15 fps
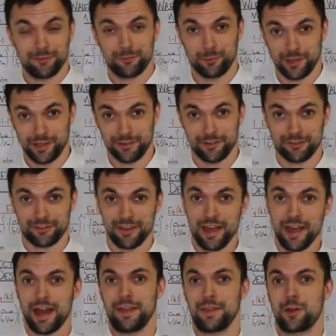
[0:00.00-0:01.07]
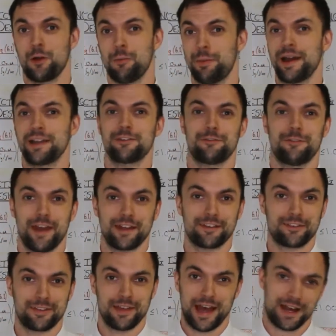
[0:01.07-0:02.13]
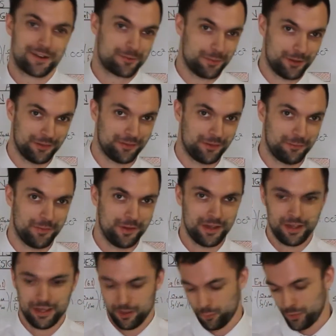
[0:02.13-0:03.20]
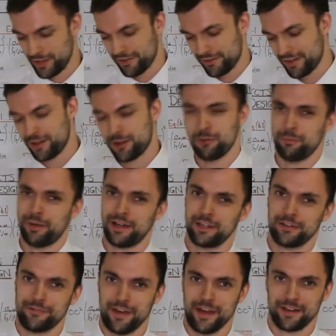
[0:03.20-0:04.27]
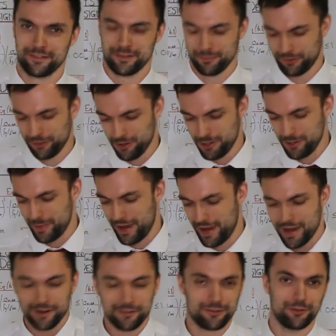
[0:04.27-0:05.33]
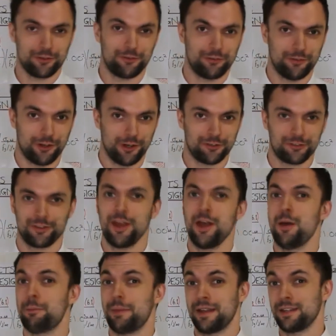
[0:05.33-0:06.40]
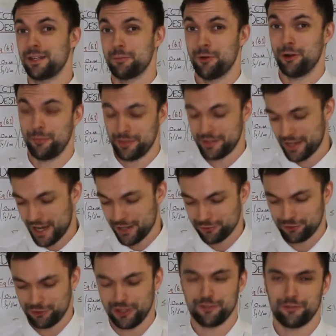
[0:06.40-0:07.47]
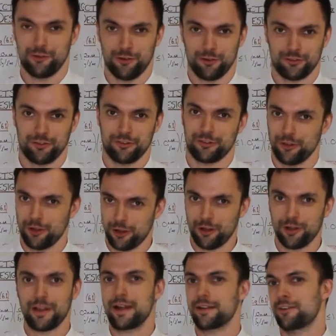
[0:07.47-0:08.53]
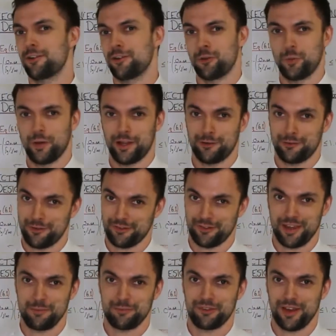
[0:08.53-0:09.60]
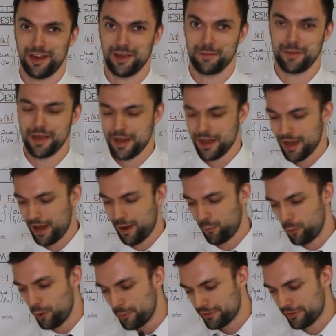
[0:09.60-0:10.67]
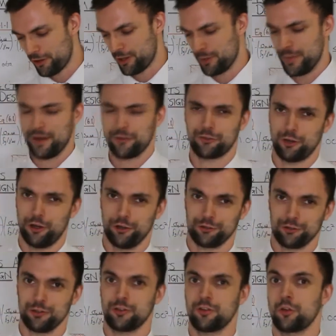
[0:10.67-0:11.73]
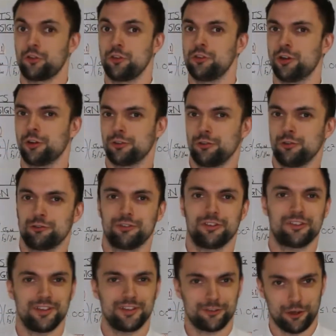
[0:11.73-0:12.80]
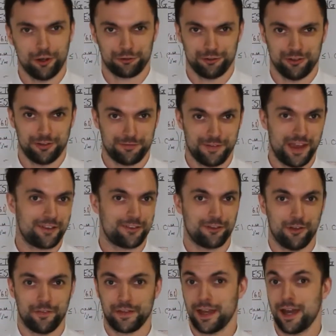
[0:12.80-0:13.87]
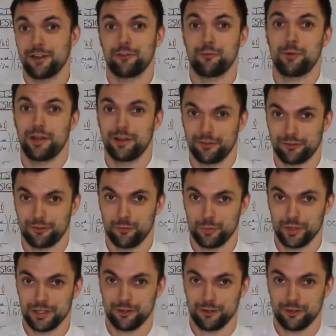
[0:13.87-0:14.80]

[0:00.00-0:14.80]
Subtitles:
of walers and the combined effects that act upon them. When I say combined effects, I'm talking about axial force, bending moment and shear forces all acting on the waler at the same time. I won't be talking about torsion because you don't usually see torsional effects on the kind of walers that we